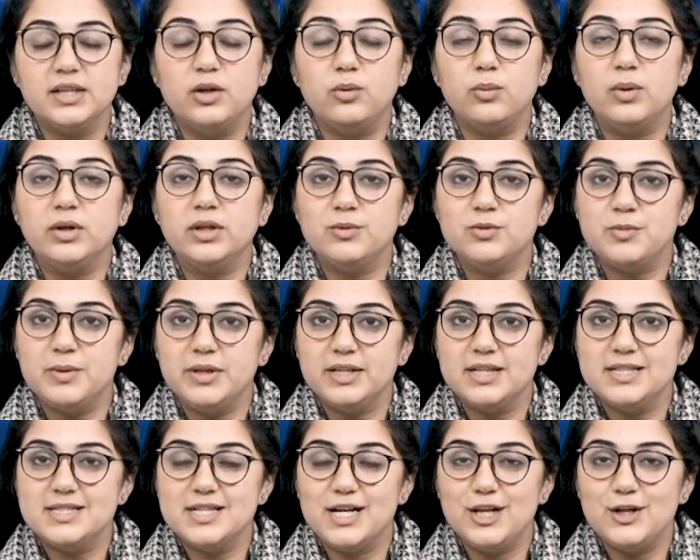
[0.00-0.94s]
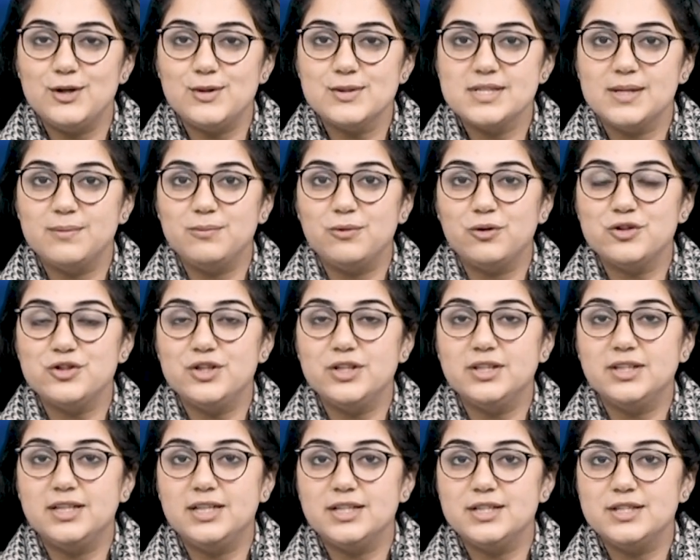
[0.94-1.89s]
Hello, welcome to Medical Dialogues. I'm
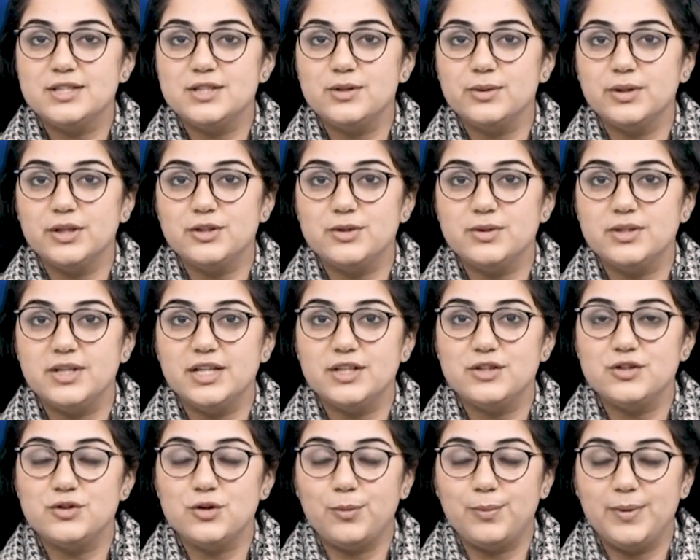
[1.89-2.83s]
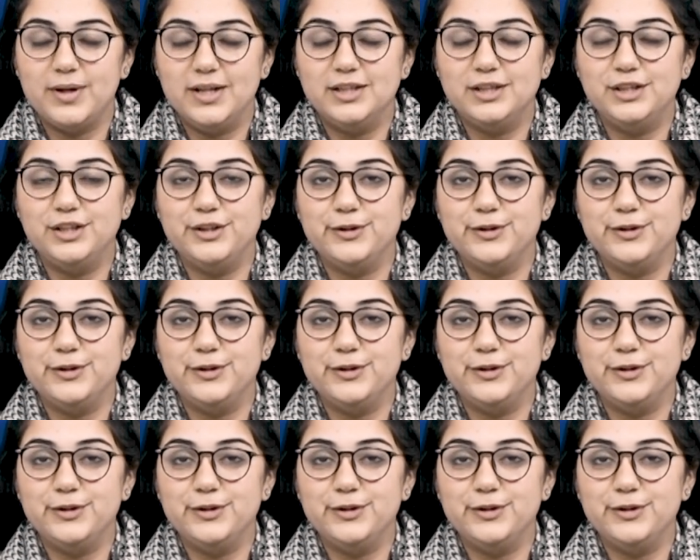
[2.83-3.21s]
Roshnitha. Let's look at today's top health